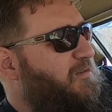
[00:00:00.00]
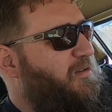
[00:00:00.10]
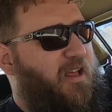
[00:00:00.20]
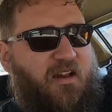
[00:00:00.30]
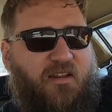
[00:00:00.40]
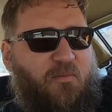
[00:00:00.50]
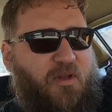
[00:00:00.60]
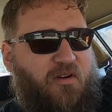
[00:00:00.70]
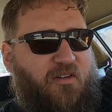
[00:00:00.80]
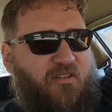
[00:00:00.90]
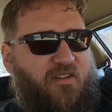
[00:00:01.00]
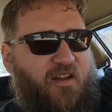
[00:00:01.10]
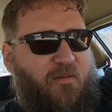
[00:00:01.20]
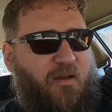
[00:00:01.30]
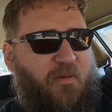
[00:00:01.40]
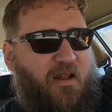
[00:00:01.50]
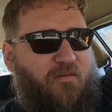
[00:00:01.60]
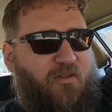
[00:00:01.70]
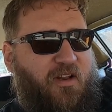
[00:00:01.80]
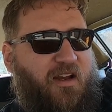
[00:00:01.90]
Well, they had a computer on the side of that
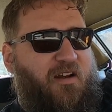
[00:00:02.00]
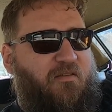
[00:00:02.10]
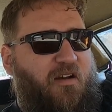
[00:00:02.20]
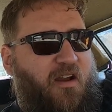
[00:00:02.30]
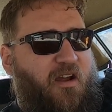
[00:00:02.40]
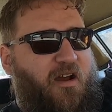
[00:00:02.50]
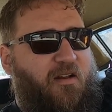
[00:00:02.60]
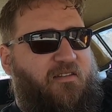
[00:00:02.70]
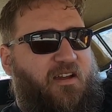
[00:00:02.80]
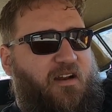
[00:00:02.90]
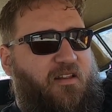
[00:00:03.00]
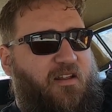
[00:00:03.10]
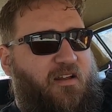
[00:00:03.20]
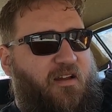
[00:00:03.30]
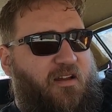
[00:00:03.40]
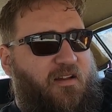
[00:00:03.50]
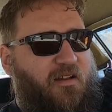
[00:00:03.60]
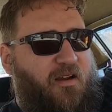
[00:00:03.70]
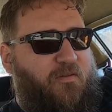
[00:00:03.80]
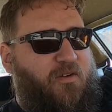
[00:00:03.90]
manifold. I can never, on the side of the
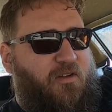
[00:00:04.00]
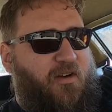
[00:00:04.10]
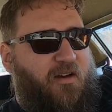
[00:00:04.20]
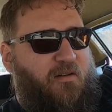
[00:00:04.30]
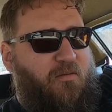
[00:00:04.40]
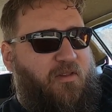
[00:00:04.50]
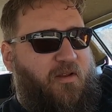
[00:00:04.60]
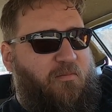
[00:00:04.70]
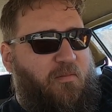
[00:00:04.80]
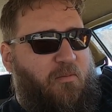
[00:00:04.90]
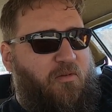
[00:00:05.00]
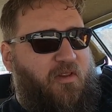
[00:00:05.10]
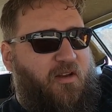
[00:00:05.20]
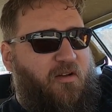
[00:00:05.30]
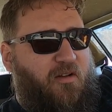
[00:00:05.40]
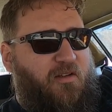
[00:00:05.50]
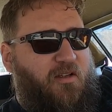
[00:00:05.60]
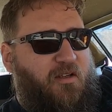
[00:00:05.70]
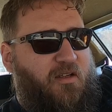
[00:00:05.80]
air filter. I can never remember what they called.